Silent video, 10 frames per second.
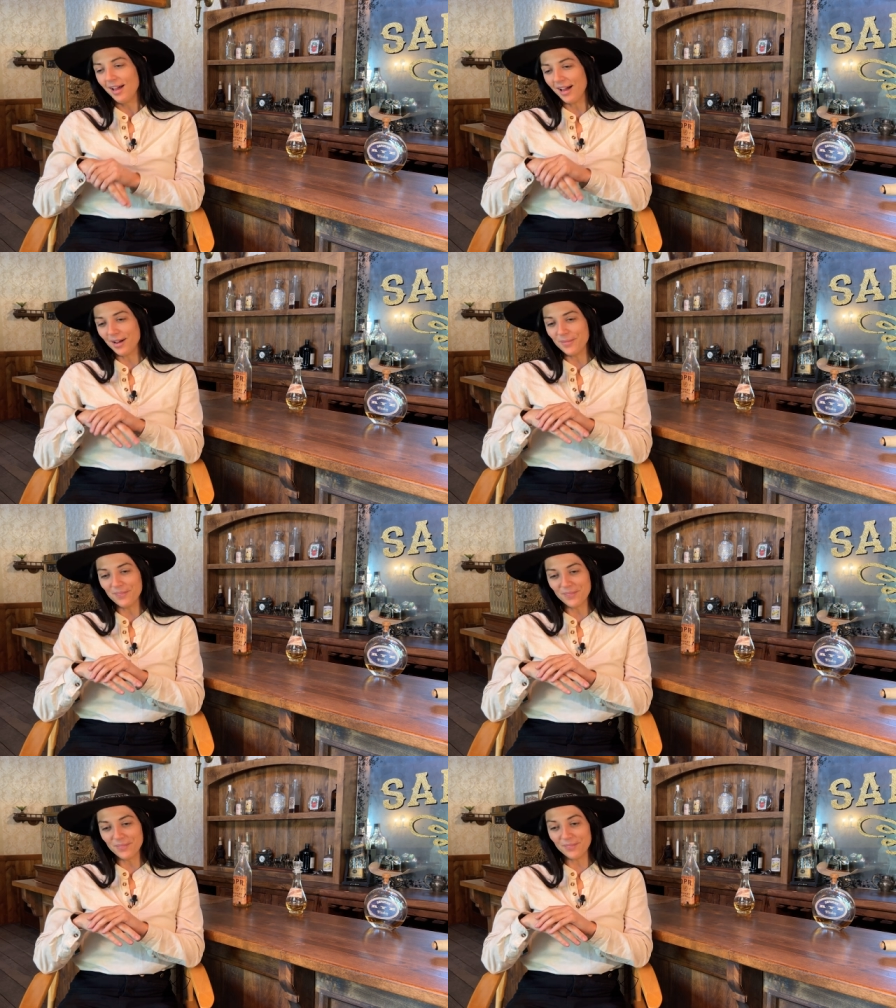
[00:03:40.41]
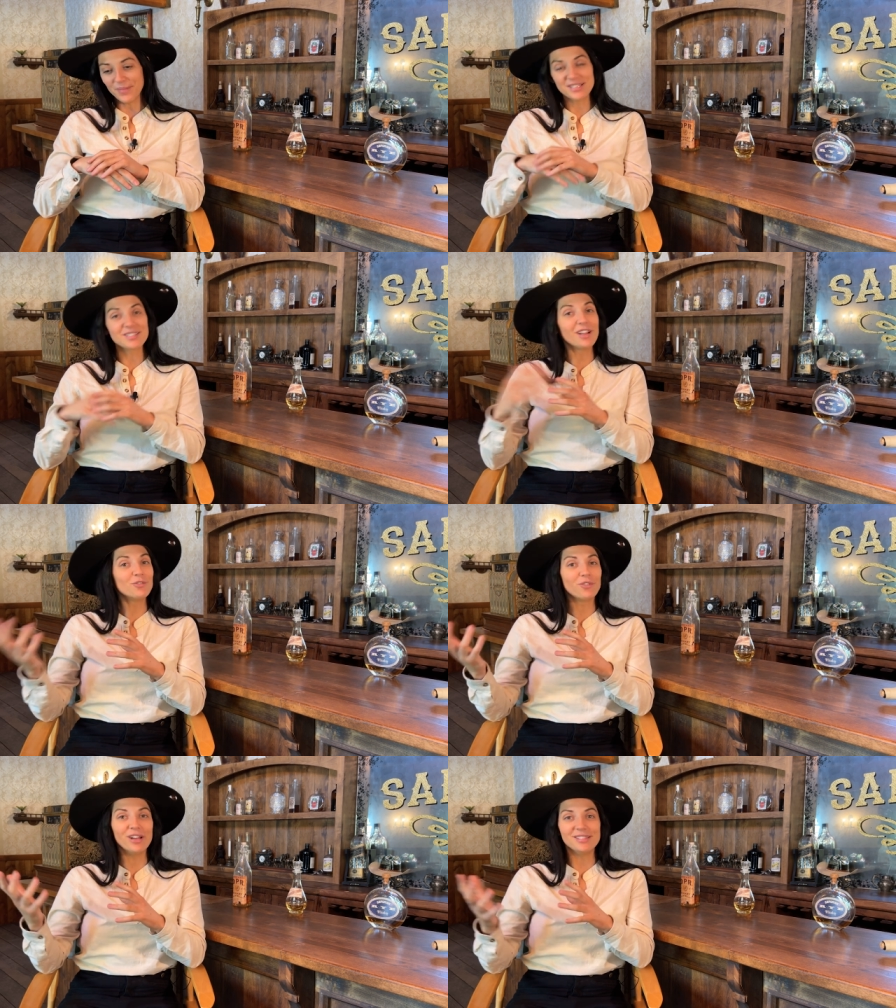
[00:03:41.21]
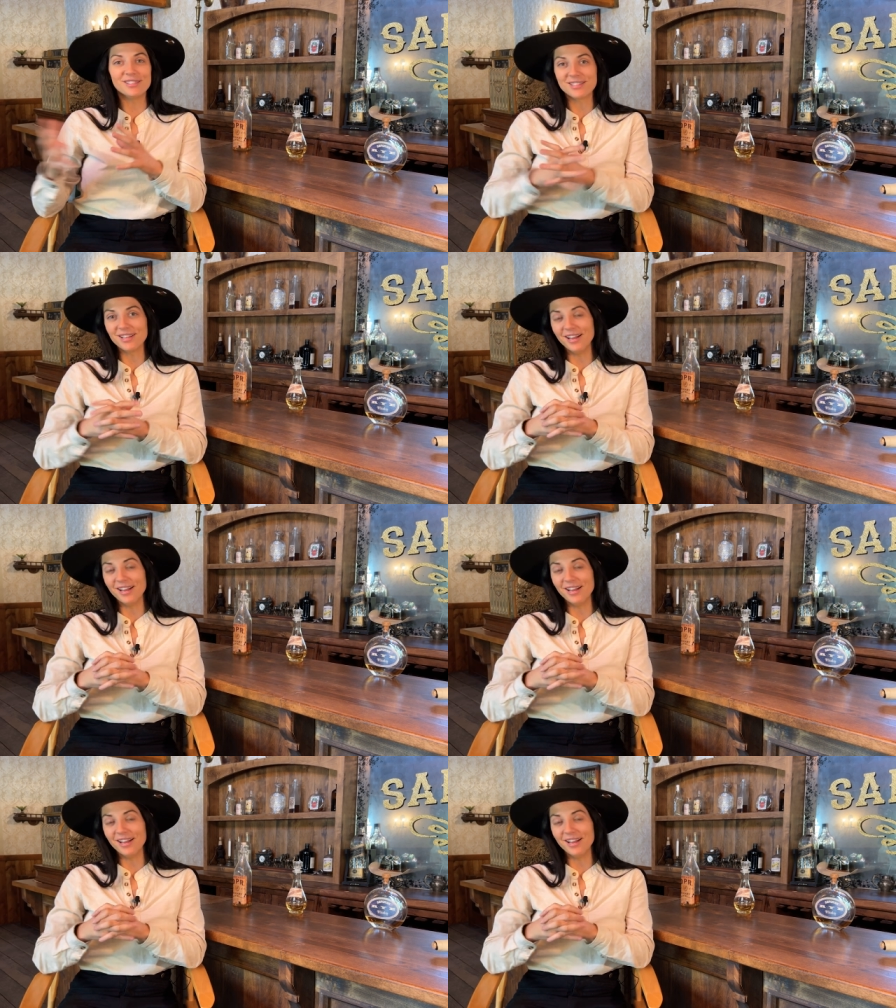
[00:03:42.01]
Um, my stunt friends